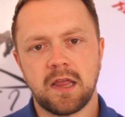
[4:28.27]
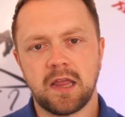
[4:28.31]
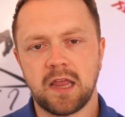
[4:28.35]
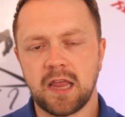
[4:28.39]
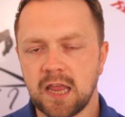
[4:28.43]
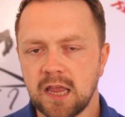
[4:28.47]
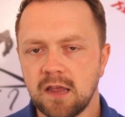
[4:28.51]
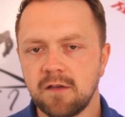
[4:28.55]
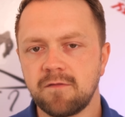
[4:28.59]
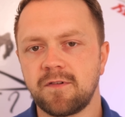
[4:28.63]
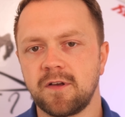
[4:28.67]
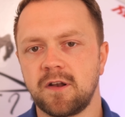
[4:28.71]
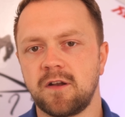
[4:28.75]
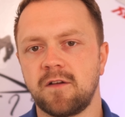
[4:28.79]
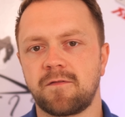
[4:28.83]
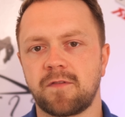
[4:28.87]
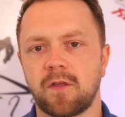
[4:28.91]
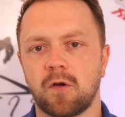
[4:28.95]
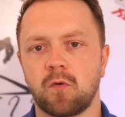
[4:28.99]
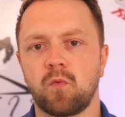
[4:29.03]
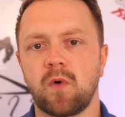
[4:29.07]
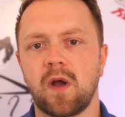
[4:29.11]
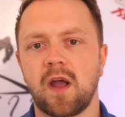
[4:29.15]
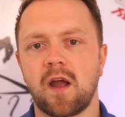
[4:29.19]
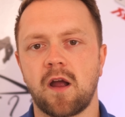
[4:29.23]
Even if
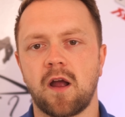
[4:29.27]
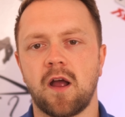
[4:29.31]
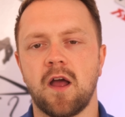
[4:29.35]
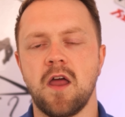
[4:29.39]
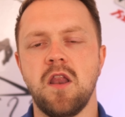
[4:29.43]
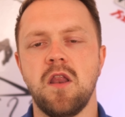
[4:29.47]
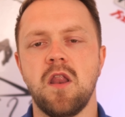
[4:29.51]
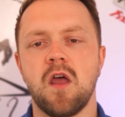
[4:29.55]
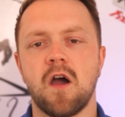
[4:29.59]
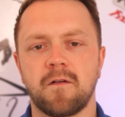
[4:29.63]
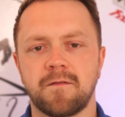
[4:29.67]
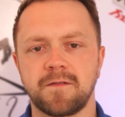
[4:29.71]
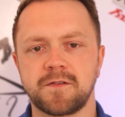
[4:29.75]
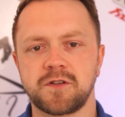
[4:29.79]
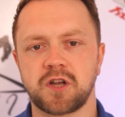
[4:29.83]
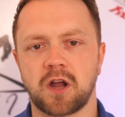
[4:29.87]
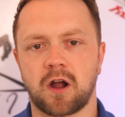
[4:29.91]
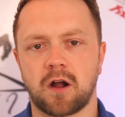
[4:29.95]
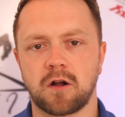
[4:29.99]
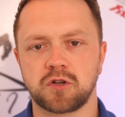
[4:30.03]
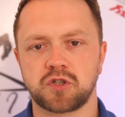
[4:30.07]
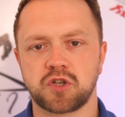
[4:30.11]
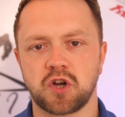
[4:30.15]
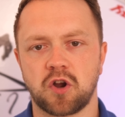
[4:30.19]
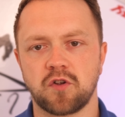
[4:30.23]
there were enough
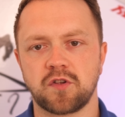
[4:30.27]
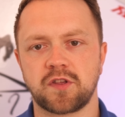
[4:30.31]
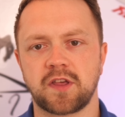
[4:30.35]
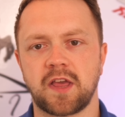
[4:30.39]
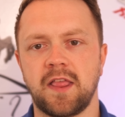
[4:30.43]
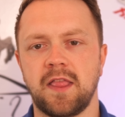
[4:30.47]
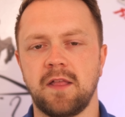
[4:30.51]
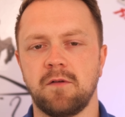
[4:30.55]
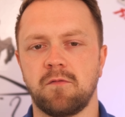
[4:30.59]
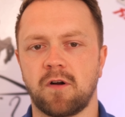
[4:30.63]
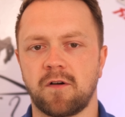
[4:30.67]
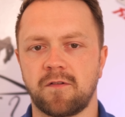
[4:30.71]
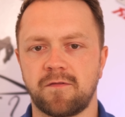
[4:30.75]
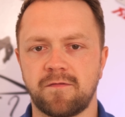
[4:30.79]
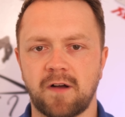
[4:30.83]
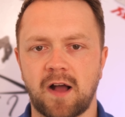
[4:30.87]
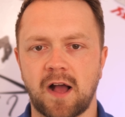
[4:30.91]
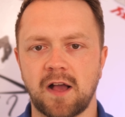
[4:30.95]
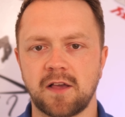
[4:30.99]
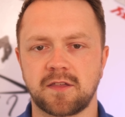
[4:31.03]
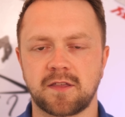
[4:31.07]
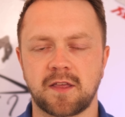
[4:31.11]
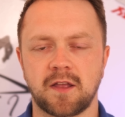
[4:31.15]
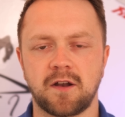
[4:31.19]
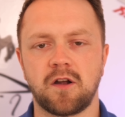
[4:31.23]
chargers and they were
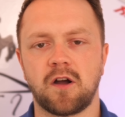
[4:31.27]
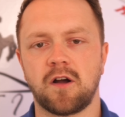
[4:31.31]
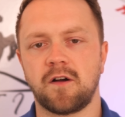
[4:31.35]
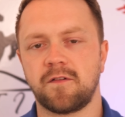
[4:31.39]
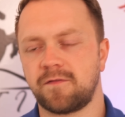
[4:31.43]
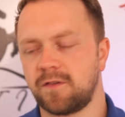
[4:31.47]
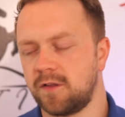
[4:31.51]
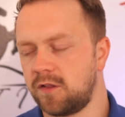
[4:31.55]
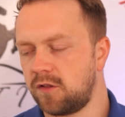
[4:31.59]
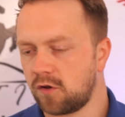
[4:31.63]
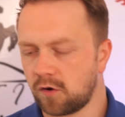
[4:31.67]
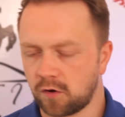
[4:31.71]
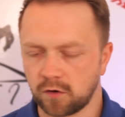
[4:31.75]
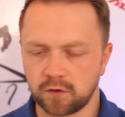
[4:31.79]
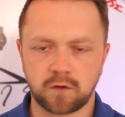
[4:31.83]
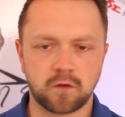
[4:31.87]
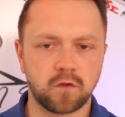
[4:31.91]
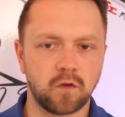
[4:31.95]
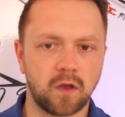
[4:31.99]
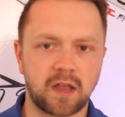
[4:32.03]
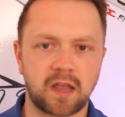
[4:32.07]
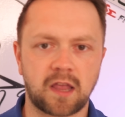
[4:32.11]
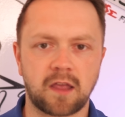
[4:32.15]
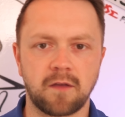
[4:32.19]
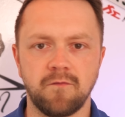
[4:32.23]
fast enough and not too
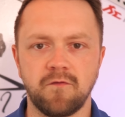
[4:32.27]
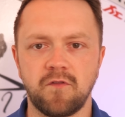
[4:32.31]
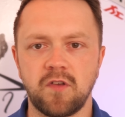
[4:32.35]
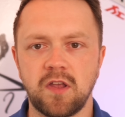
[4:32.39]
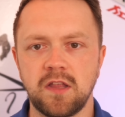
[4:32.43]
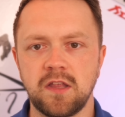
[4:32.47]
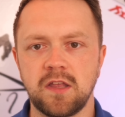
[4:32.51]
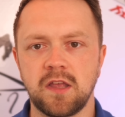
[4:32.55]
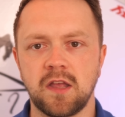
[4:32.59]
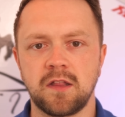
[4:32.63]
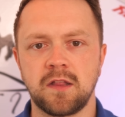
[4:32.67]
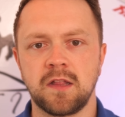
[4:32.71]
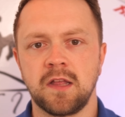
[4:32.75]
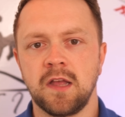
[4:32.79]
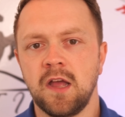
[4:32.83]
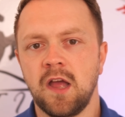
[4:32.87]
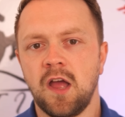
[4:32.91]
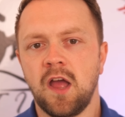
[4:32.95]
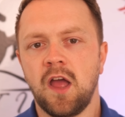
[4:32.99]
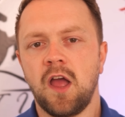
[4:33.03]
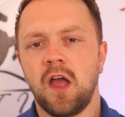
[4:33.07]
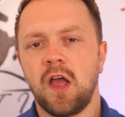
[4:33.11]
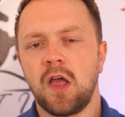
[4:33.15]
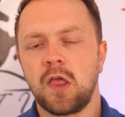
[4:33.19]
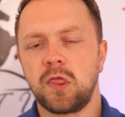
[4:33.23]
inconvenient,
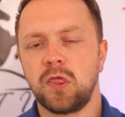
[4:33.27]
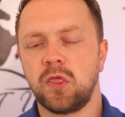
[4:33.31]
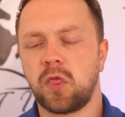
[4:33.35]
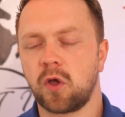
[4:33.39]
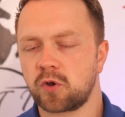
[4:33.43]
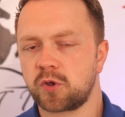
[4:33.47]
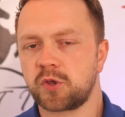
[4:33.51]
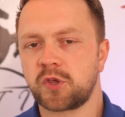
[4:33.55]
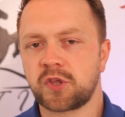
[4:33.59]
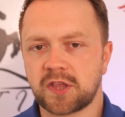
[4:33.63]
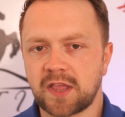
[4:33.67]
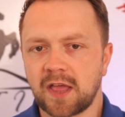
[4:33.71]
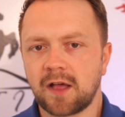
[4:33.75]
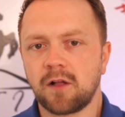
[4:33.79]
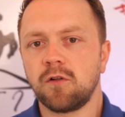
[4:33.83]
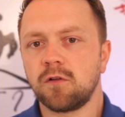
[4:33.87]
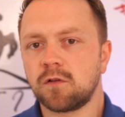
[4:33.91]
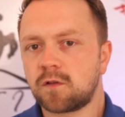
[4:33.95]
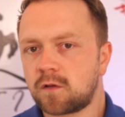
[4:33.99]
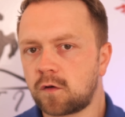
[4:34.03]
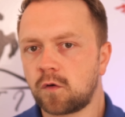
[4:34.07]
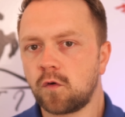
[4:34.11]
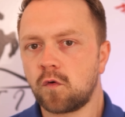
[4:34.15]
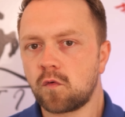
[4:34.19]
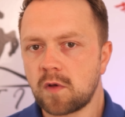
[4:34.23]
they're still
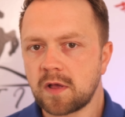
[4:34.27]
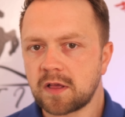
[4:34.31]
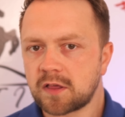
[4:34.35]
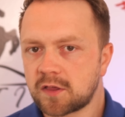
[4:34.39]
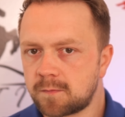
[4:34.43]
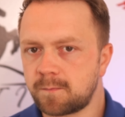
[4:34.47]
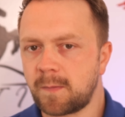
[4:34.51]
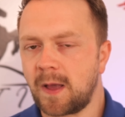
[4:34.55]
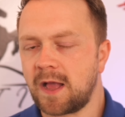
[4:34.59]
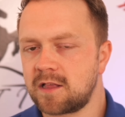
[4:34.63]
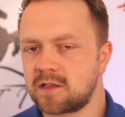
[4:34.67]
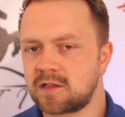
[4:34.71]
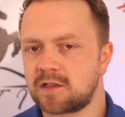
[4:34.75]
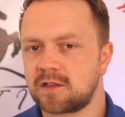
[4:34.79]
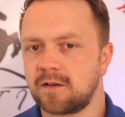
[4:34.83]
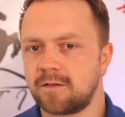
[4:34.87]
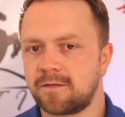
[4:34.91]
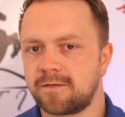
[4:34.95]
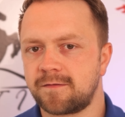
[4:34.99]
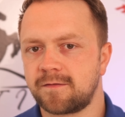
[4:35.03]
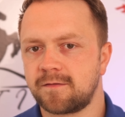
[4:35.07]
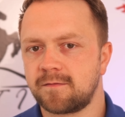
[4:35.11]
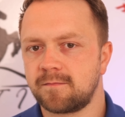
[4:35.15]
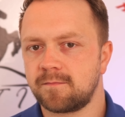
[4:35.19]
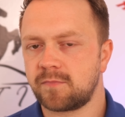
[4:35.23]
too
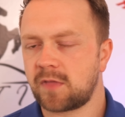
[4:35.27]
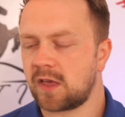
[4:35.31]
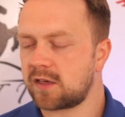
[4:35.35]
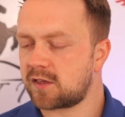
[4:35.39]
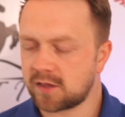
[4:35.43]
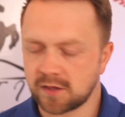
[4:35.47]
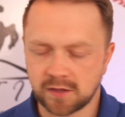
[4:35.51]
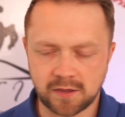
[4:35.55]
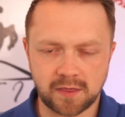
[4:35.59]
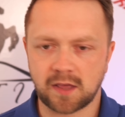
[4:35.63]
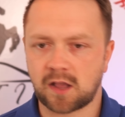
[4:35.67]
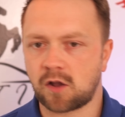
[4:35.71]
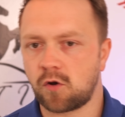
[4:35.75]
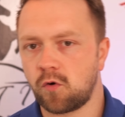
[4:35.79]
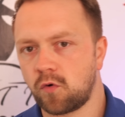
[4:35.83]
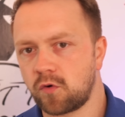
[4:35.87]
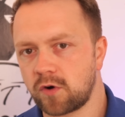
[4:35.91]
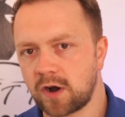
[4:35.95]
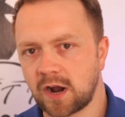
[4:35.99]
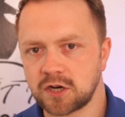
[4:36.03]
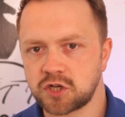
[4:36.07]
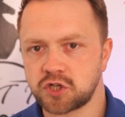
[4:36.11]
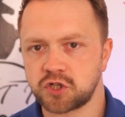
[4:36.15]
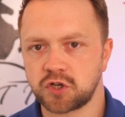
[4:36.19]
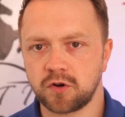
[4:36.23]
expensive. This is the core
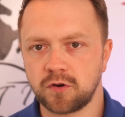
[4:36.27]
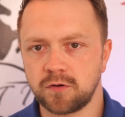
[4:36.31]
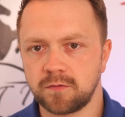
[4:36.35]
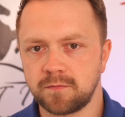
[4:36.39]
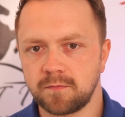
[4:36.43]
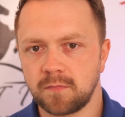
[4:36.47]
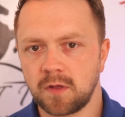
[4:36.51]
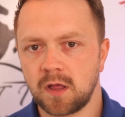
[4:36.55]
issue.